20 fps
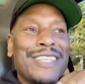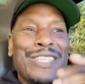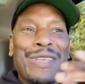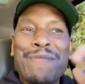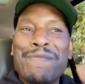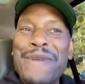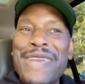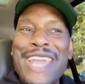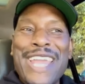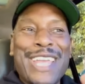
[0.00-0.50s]

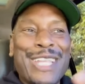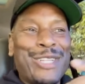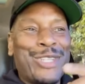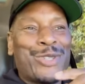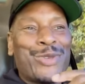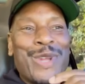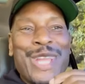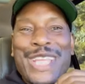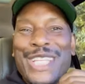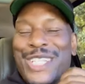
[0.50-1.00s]
Your man
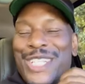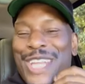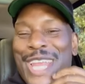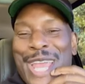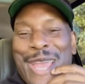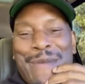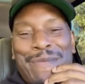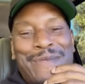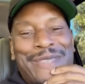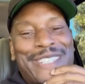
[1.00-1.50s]
Drink
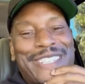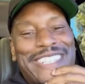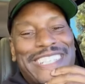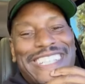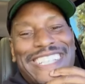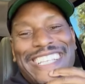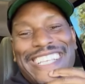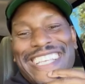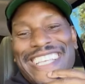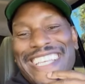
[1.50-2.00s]

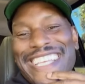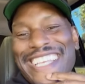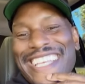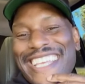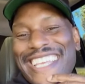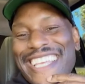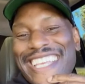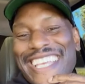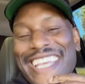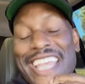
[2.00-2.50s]
Champs,
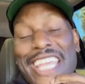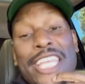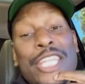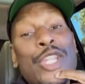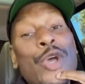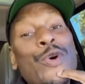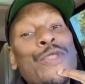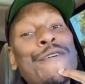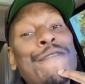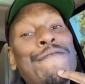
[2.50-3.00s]

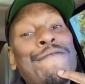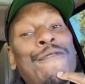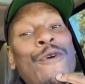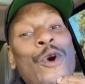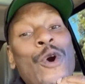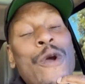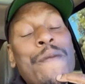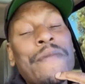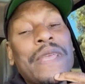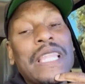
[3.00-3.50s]
he know the
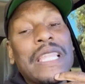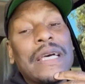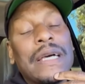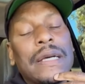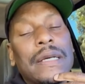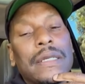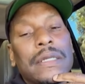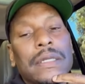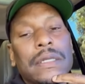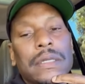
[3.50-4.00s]

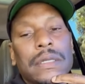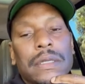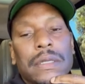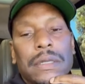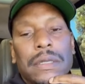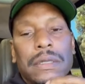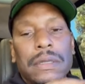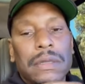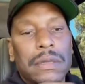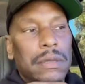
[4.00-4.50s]
formula.
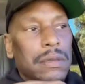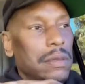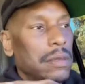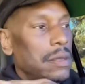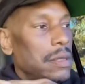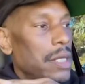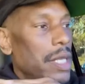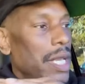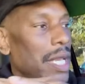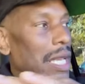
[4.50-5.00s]

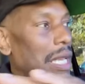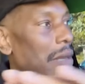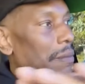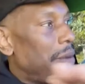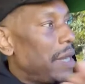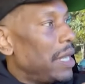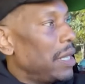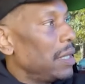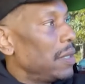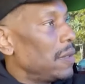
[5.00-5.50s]

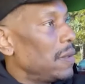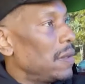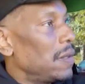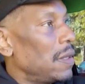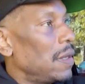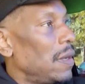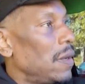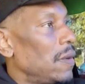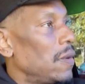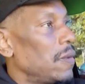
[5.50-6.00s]
Everybody
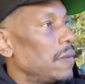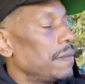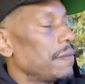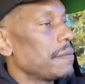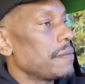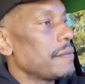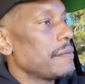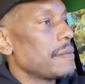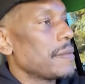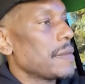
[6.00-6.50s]
going home.